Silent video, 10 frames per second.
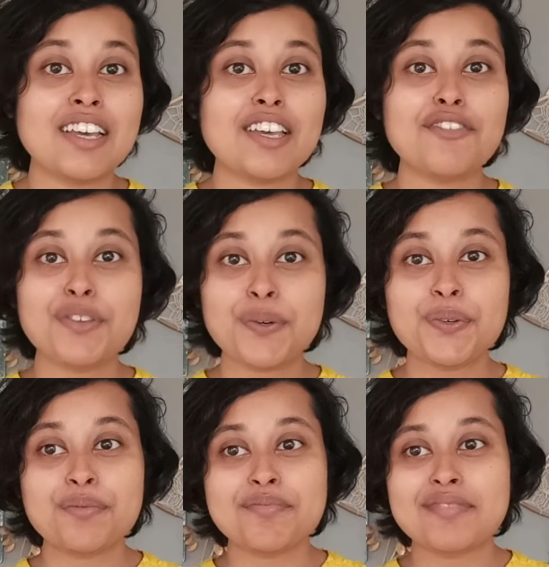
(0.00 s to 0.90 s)
If
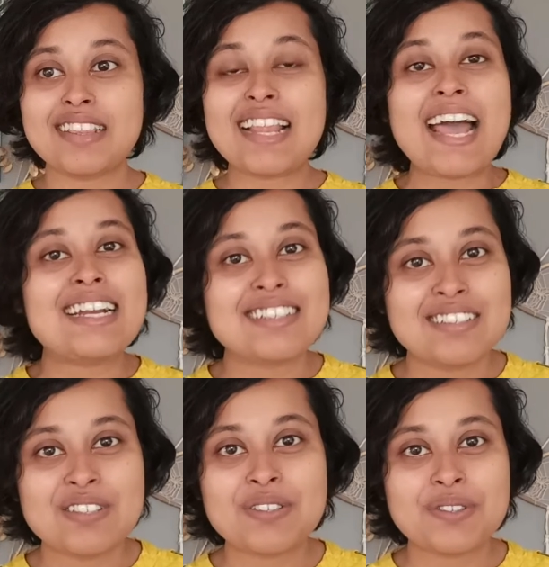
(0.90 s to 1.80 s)
you like
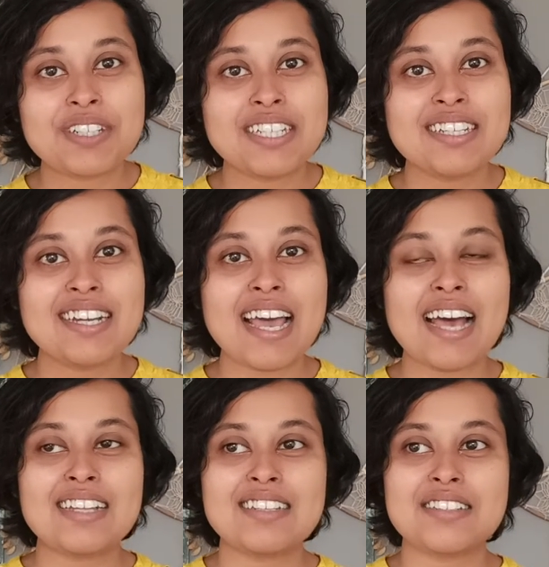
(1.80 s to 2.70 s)
this story
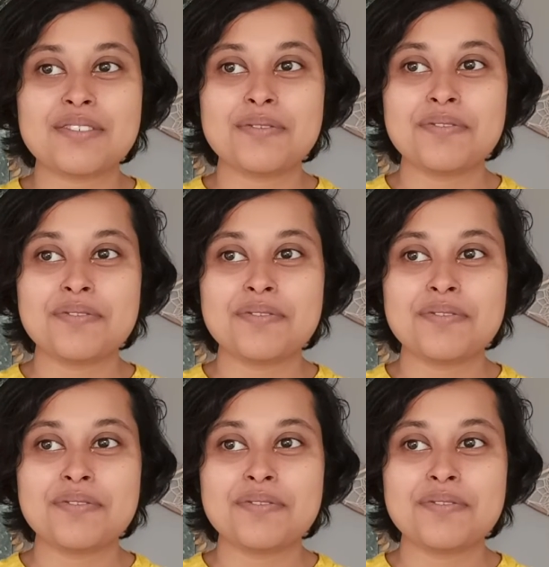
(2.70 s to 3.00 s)
and